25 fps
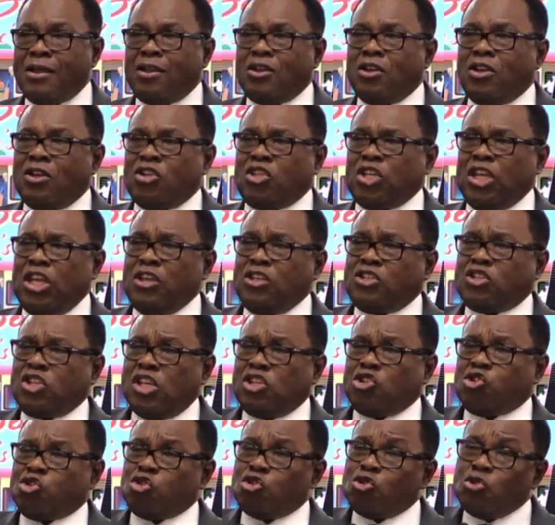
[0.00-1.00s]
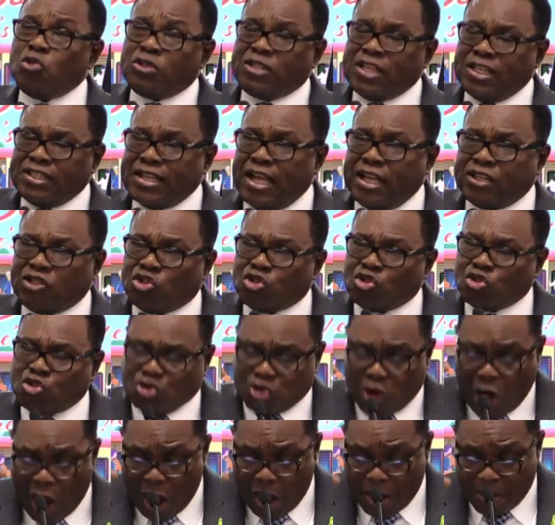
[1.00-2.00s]
She, she chooses a
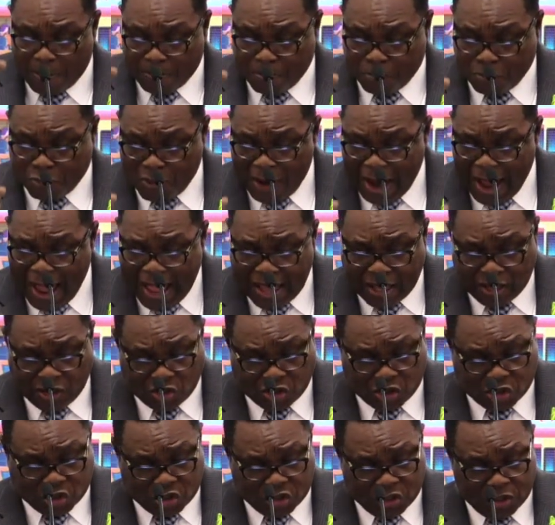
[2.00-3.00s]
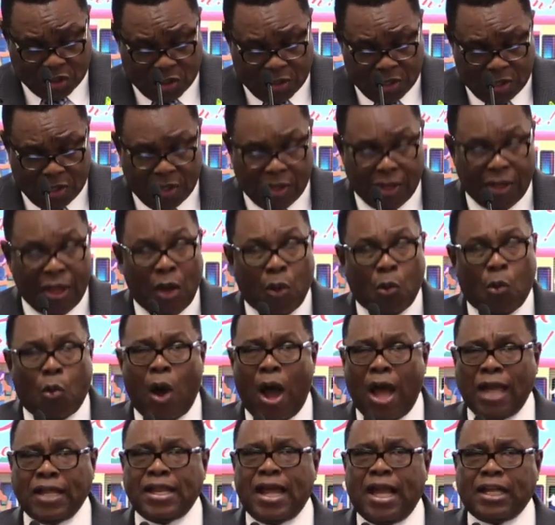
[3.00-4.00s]
strong branch
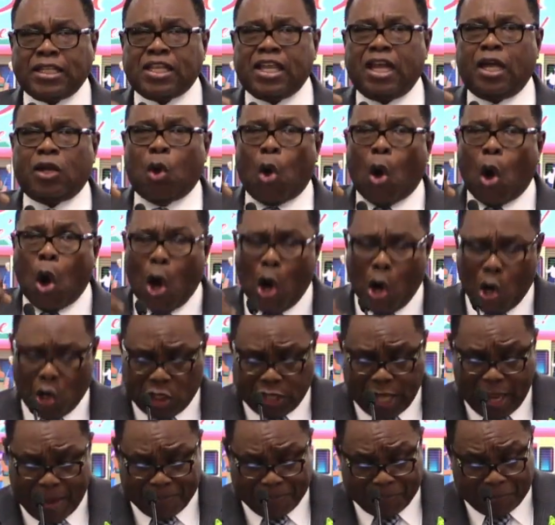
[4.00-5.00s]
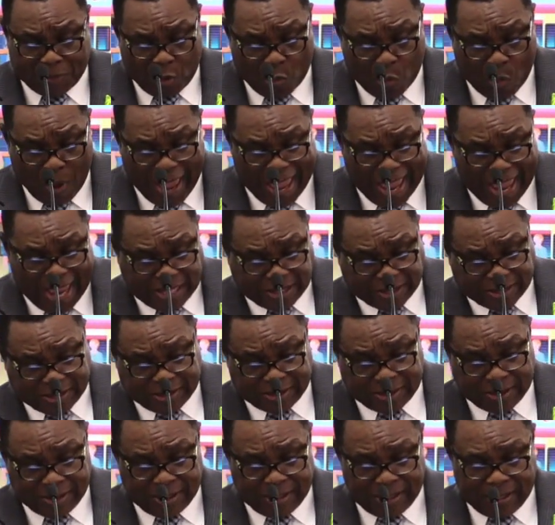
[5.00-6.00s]
one that can hold up the
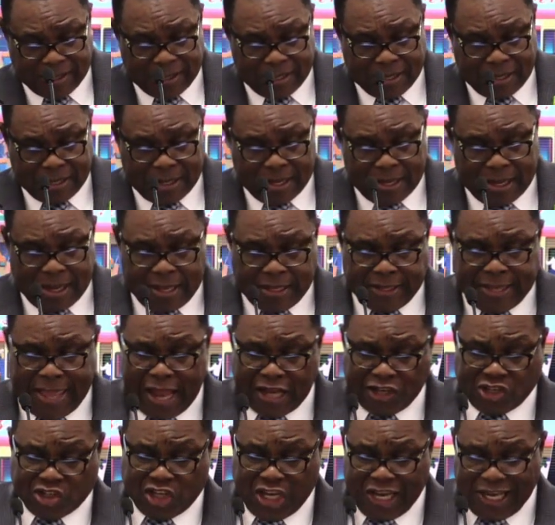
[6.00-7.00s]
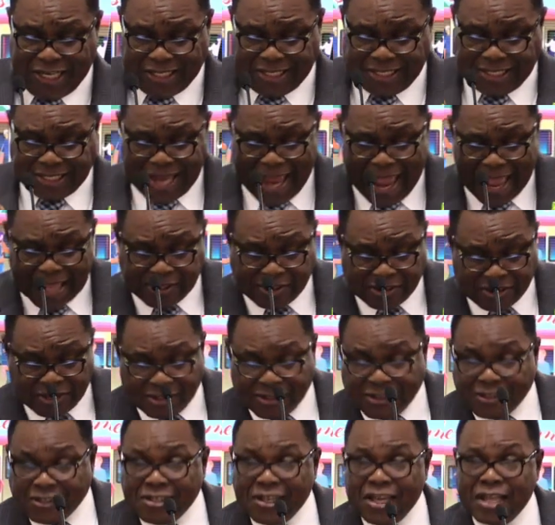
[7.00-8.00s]
weight. Then she
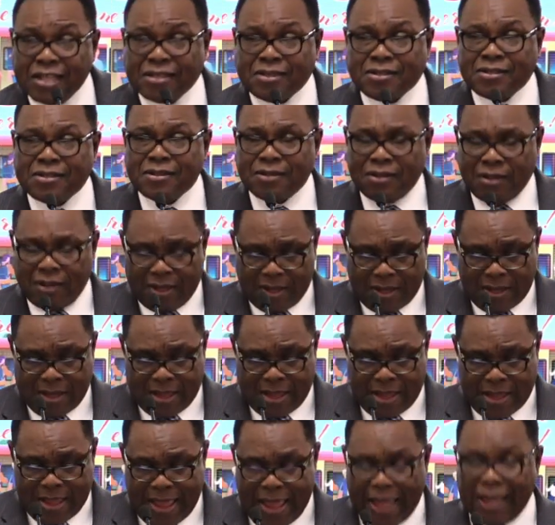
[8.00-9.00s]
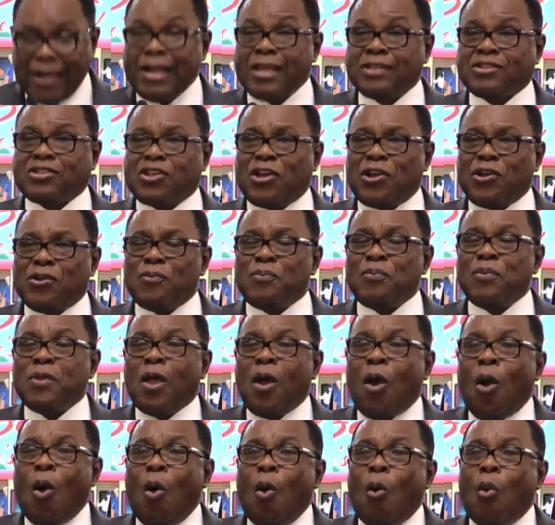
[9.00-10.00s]
tests it. And listen,
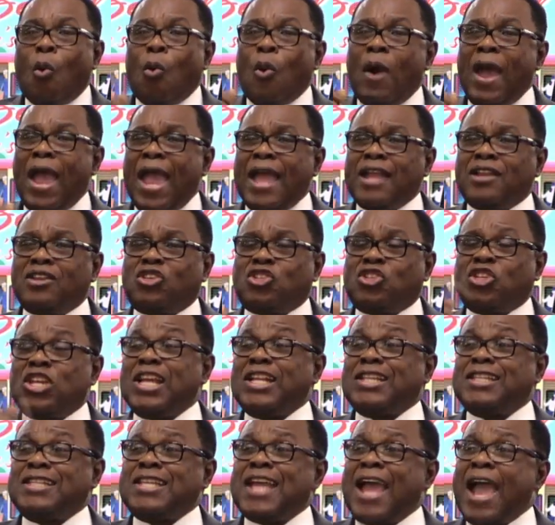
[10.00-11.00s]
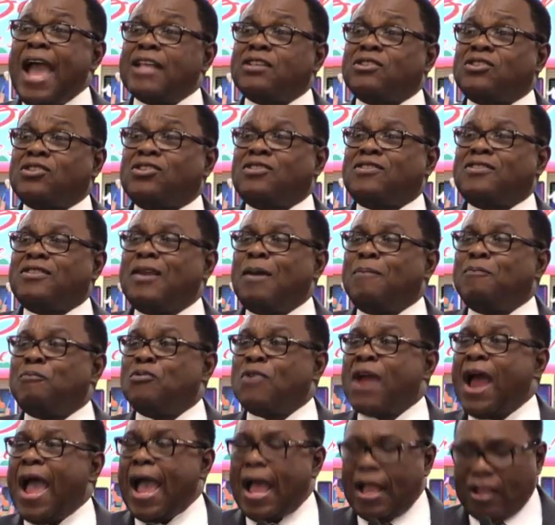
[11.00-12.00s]
when she tests the
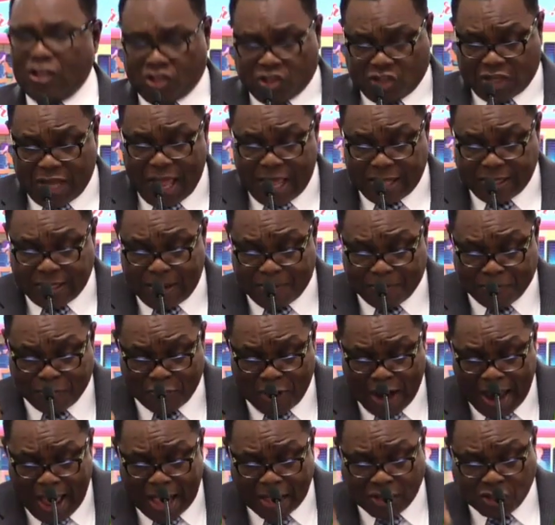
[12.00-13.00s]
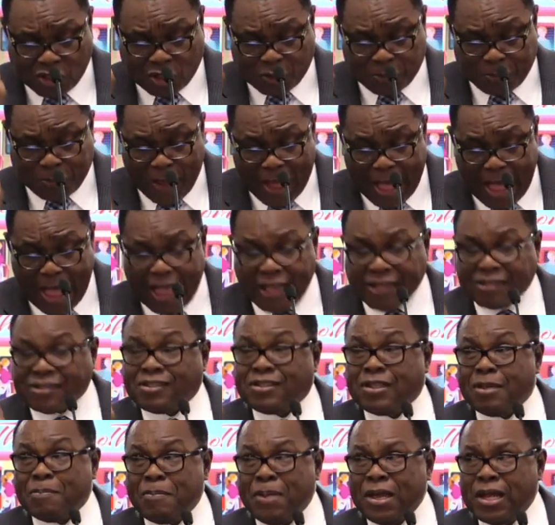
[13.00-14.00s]
branch and the branch
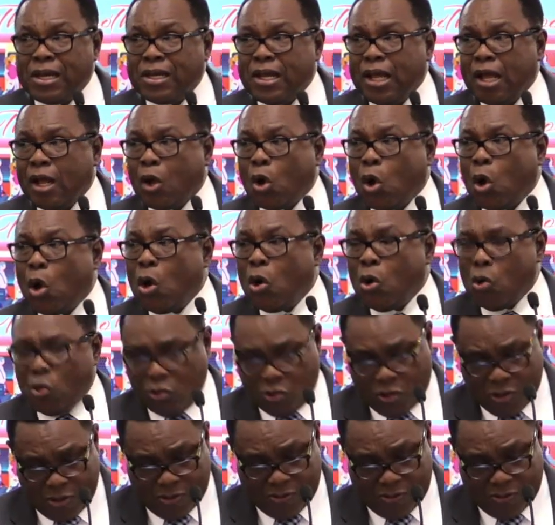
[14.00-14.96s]
passed the building code,